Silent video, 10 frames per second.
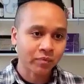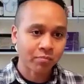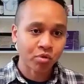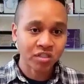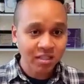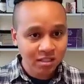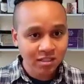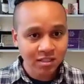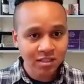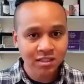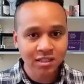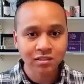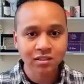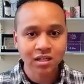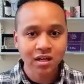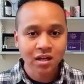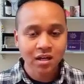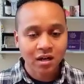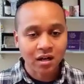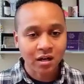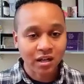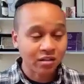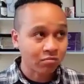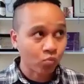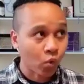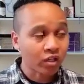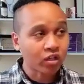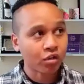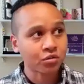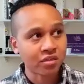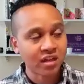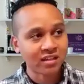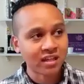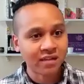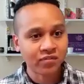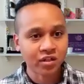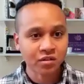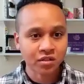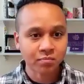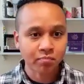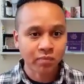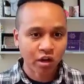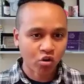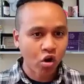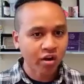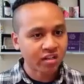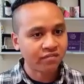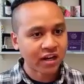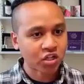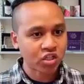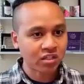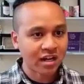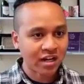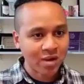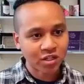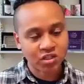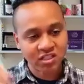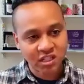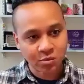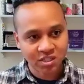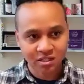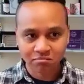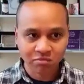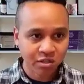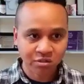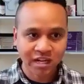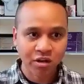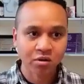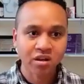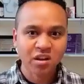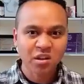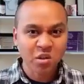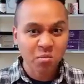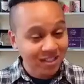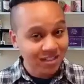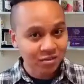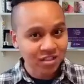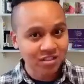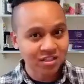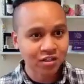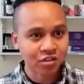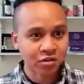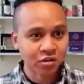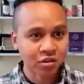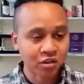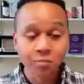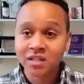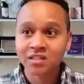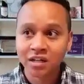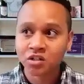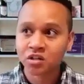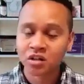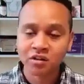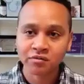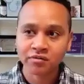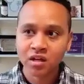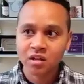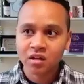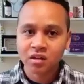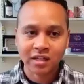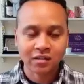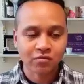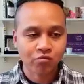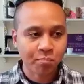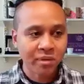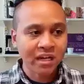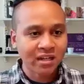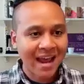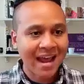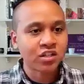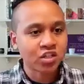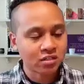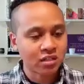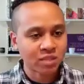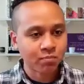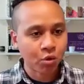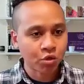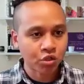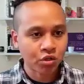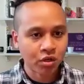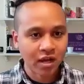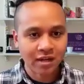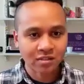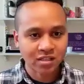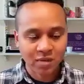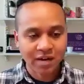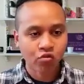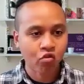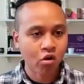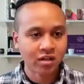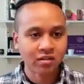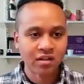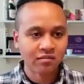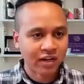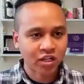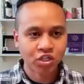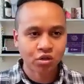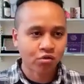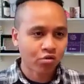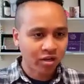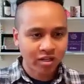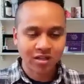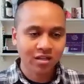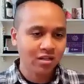persistence in T cells. And one could also think that if there's like a chronic infection and you actually sequence it years out, you might still see the signature. It could be a signature of like repeated antigen exposure and some kind of chronic infection or chronic